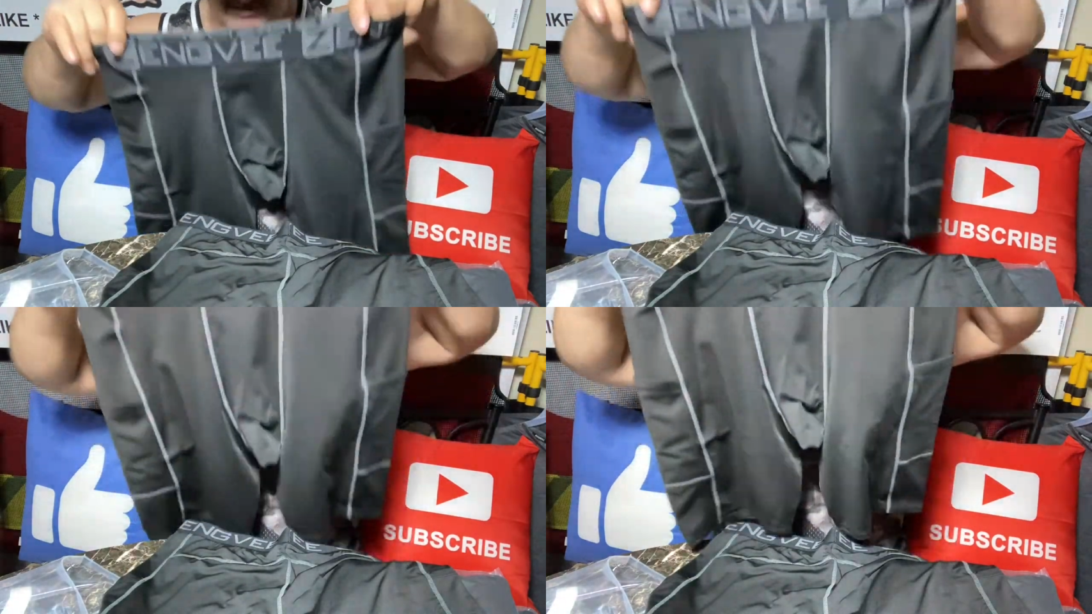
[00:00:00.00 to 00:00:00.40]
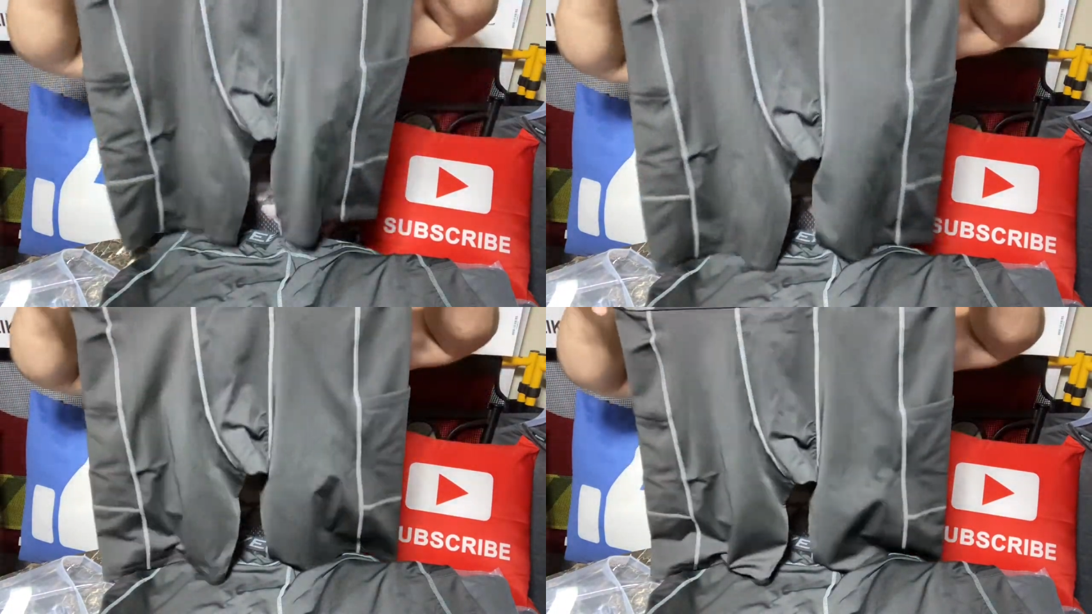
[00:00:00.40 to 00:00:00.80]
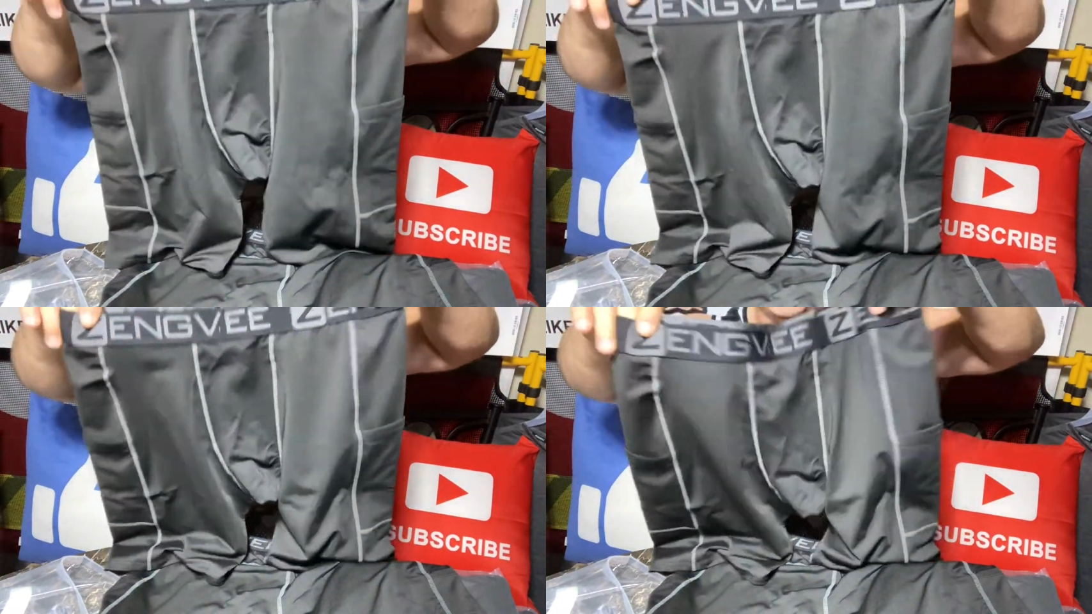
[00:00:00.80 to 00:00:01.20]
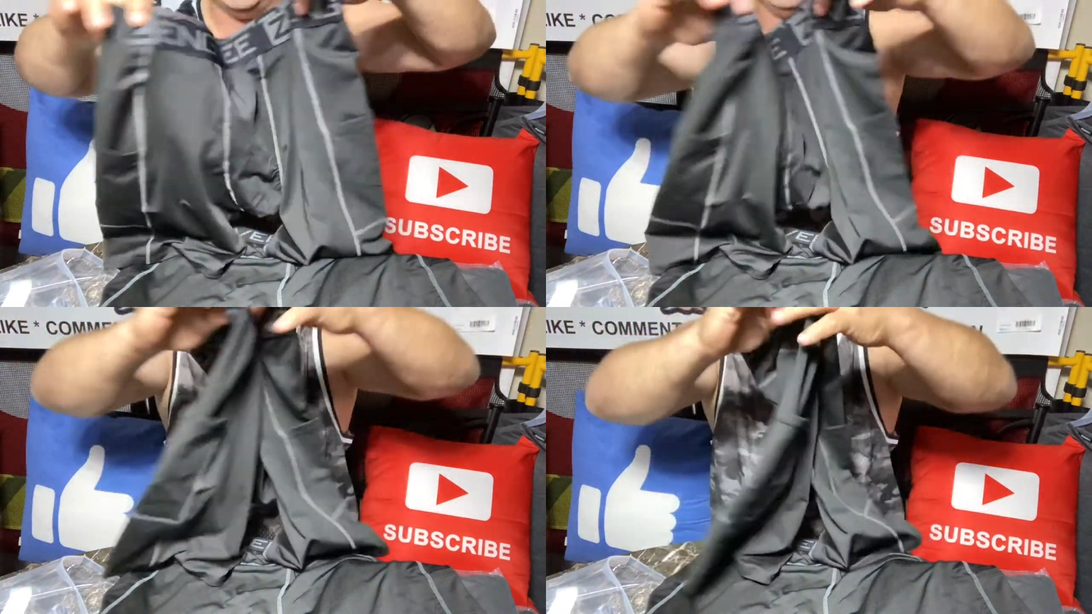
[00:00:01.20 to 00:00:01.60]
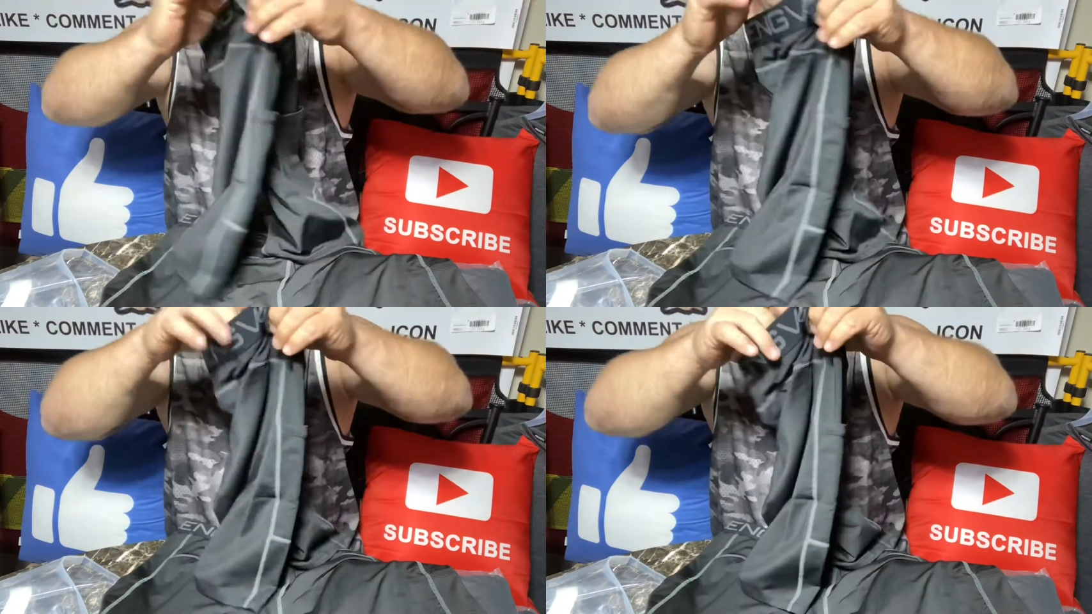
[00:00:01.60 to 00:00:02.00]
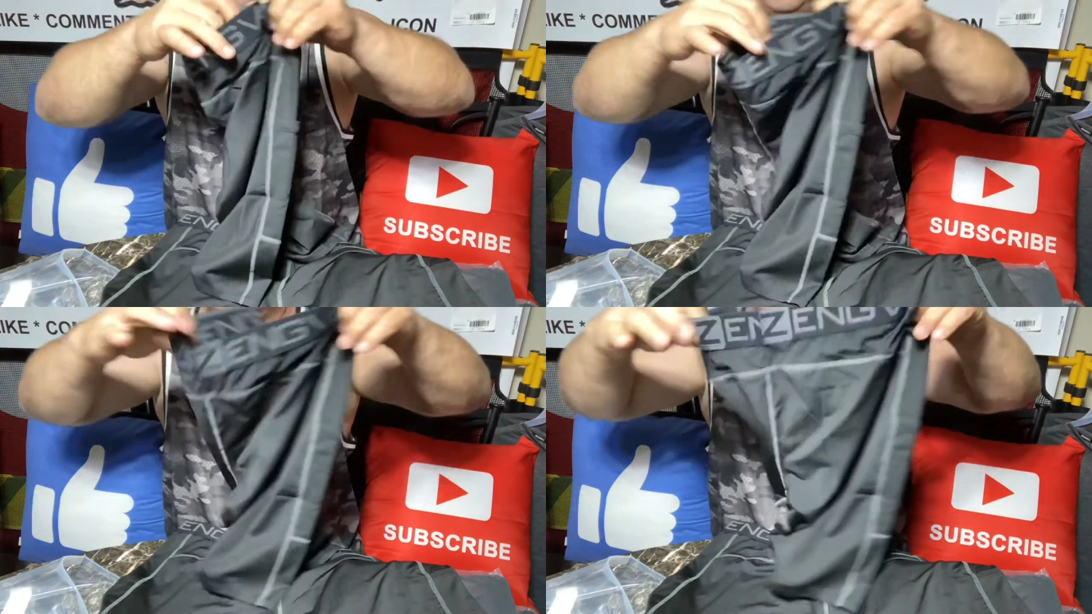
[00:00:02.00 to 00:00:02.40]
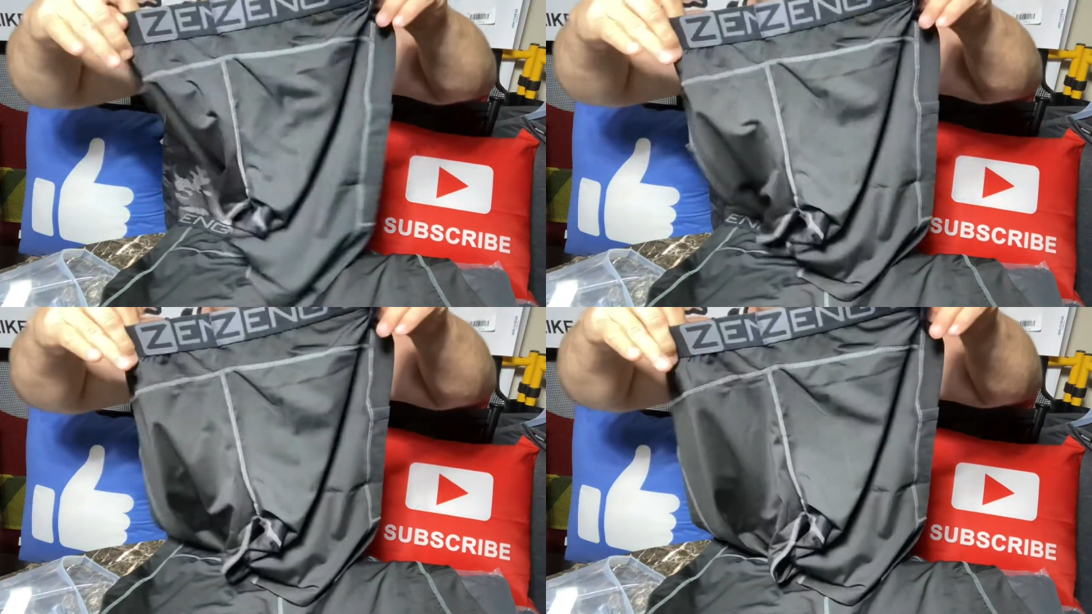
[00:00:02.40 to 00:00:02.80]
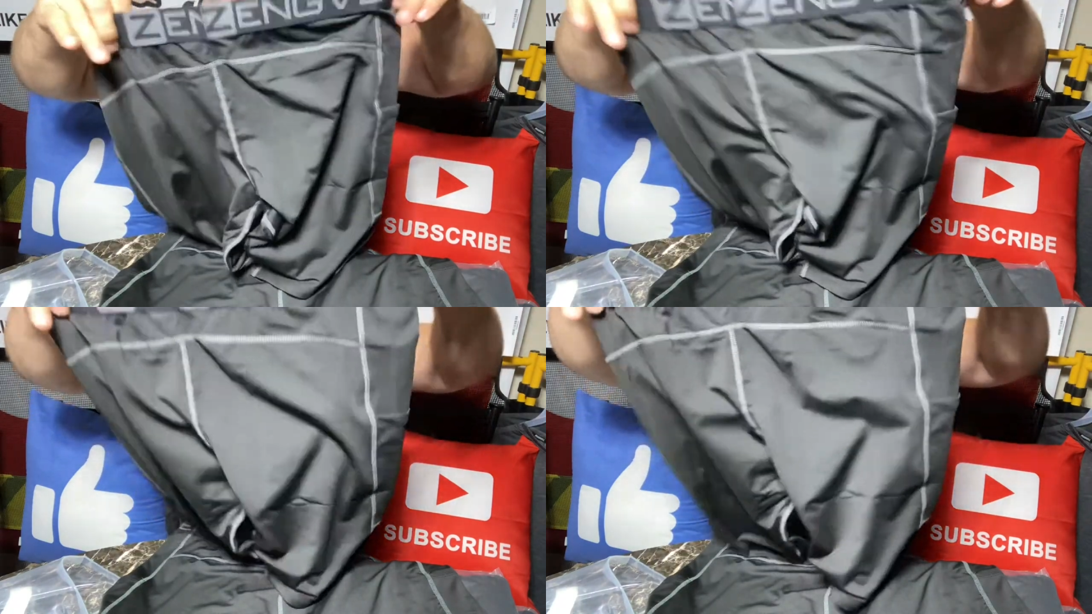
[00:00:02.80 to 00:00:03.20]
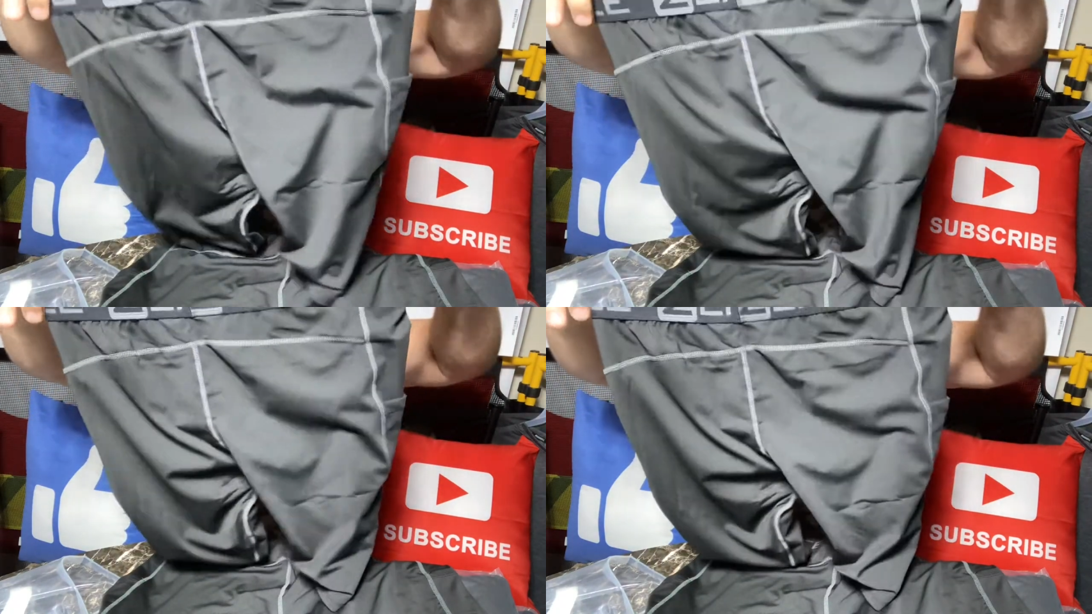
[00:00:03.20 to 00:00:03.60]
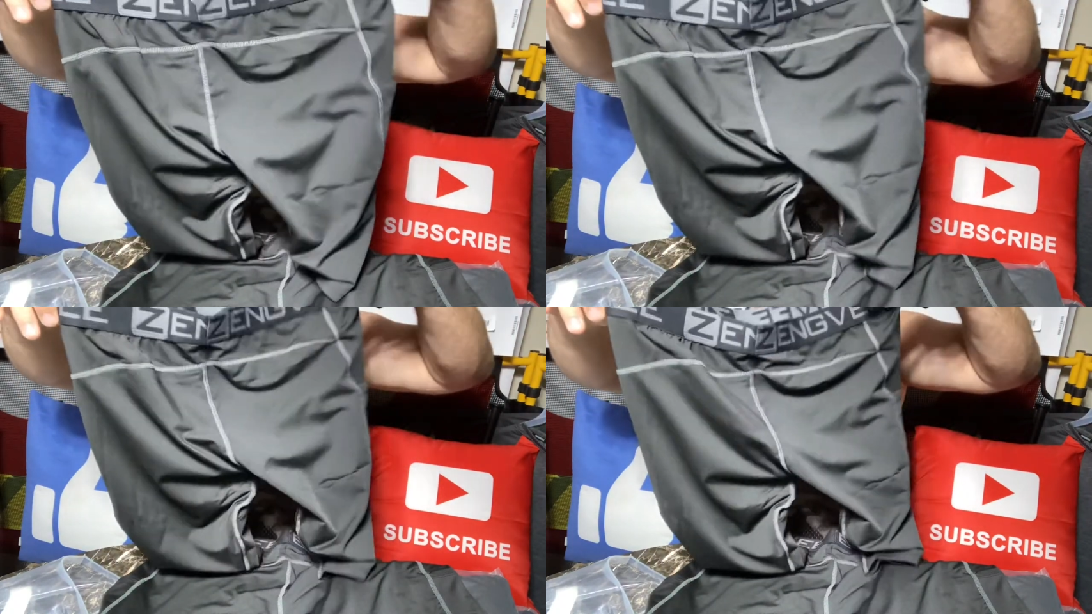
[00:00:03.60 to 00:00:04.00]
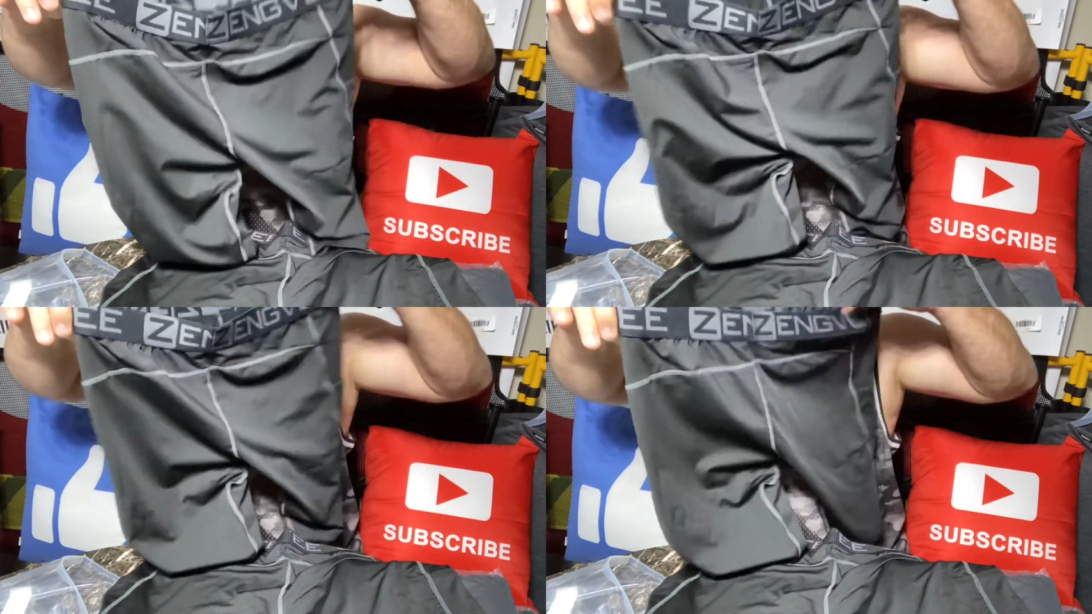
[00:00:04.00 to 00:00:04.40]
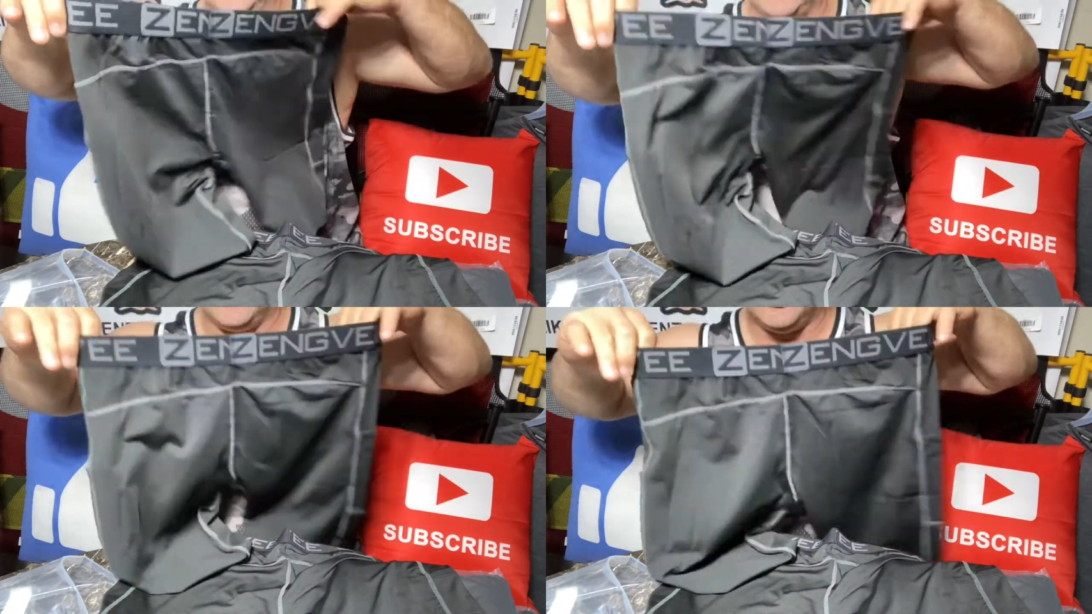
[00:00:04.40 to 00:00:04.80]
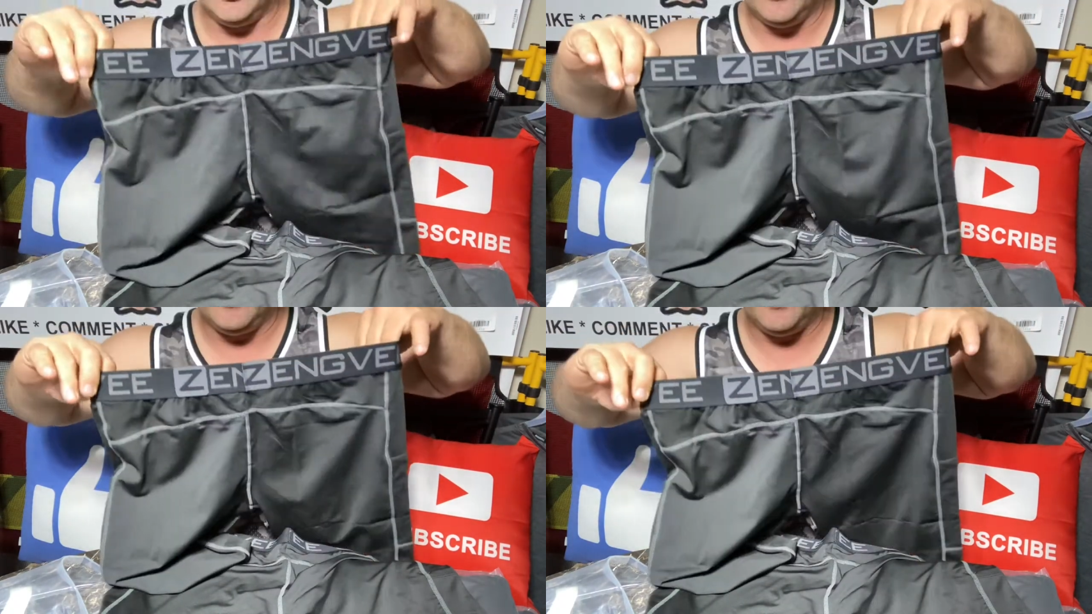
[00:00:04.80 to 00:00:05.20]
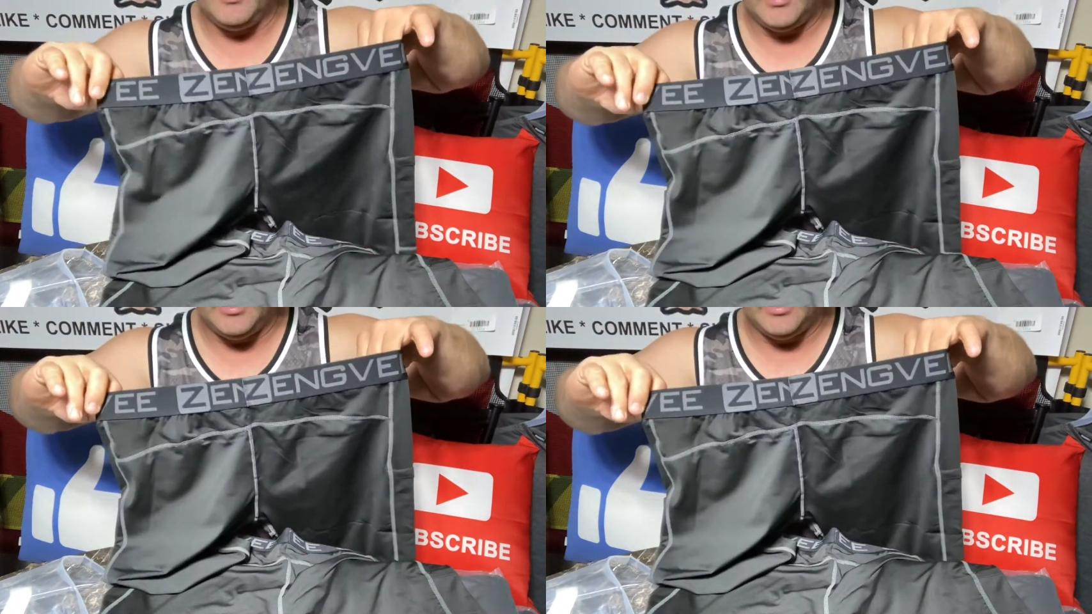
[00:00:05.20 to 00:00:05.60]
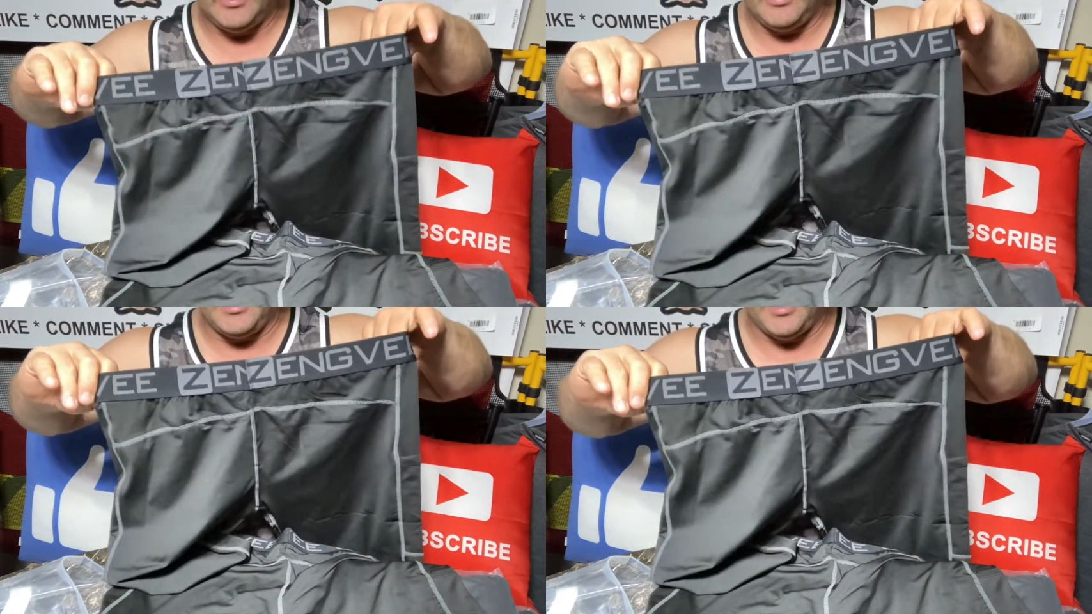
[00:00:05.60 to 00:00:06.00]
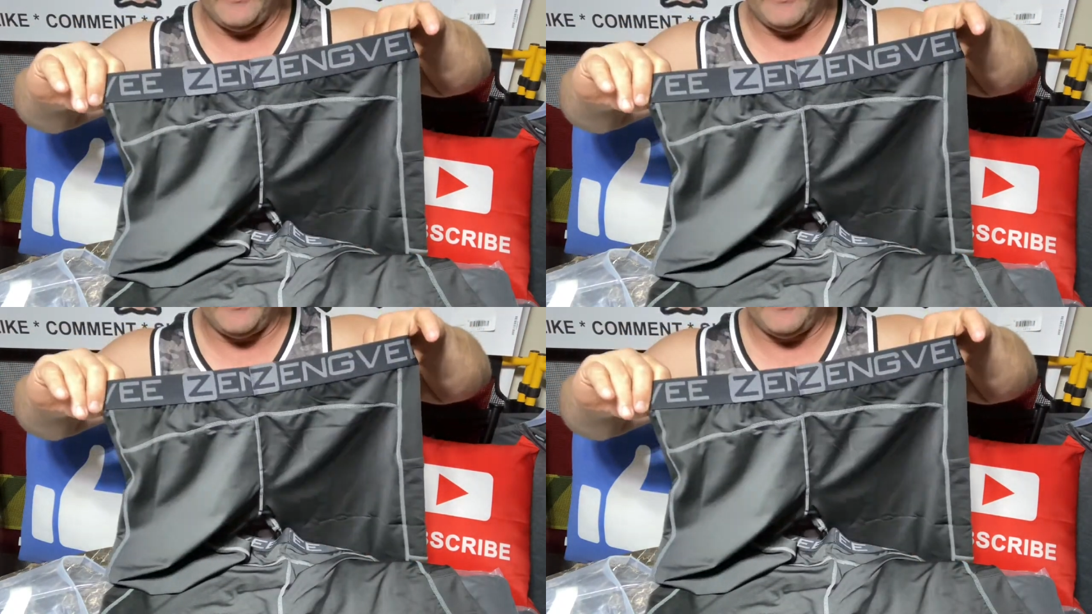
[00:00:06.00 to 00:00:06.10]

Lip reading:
No face is visible, so there are no lips to read.